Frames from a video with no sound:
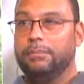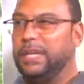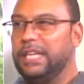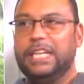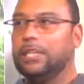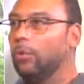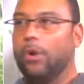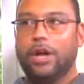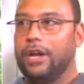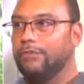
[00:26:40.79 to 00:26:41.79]
But neither
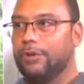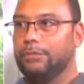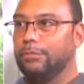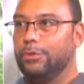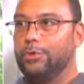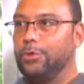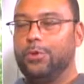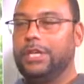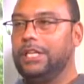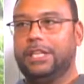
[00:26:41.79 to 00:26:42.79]
one of them
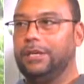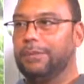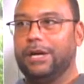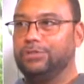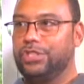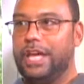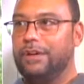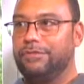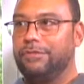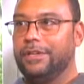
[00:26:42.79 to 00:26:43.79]
knew anything about
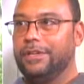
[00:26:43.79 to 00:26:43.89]
chef.